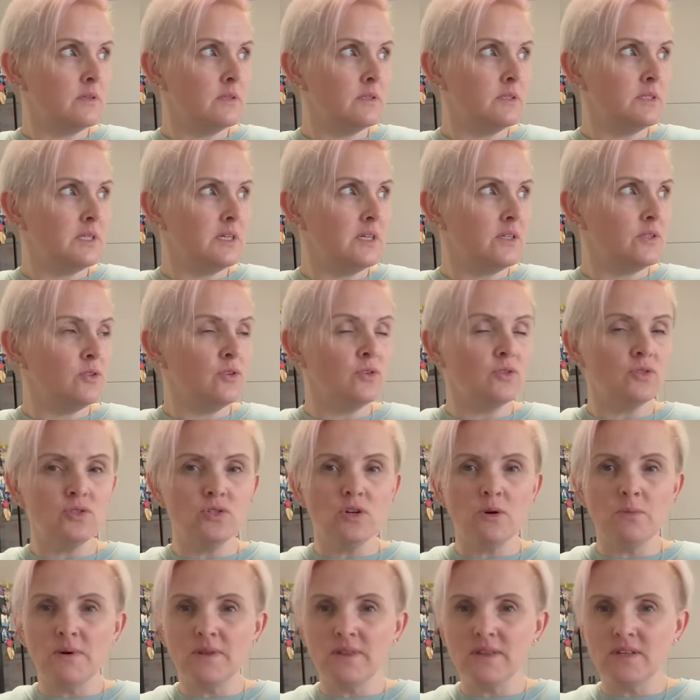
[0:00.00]
TikTok
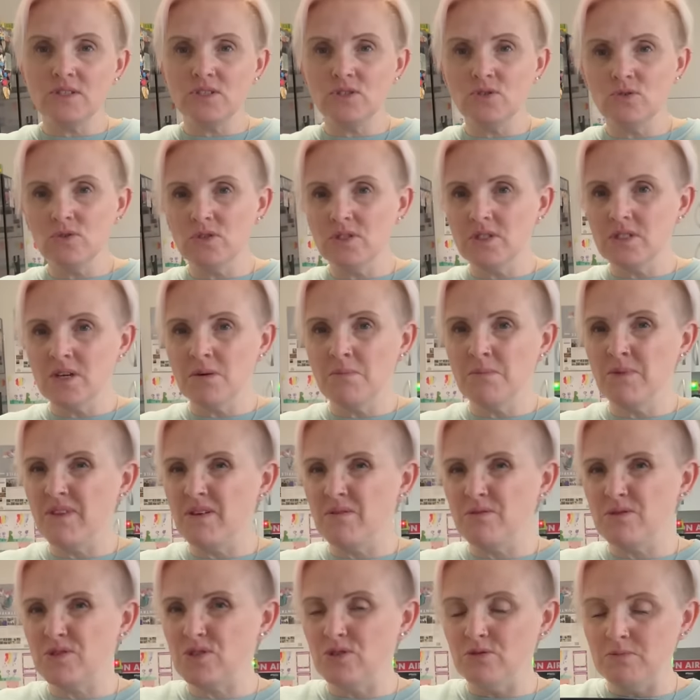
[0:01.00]
shop, I think she ordered some, but they
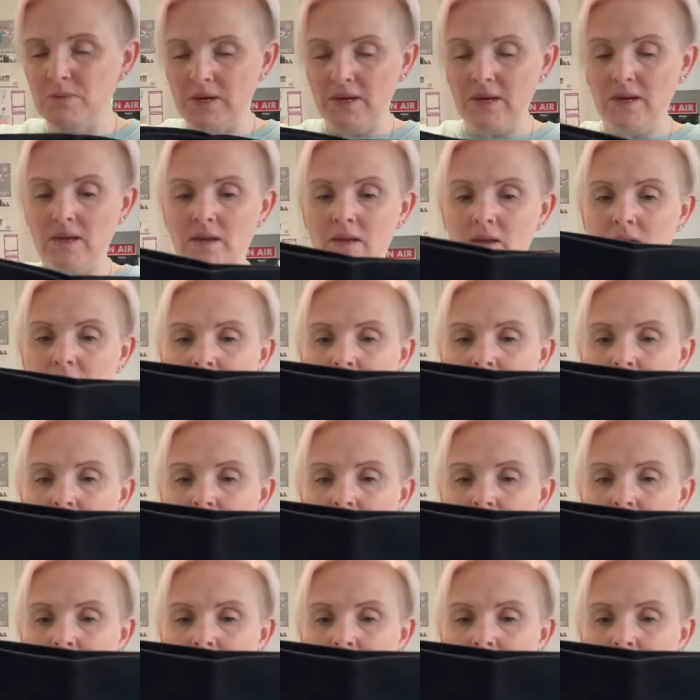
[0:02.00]
were too big.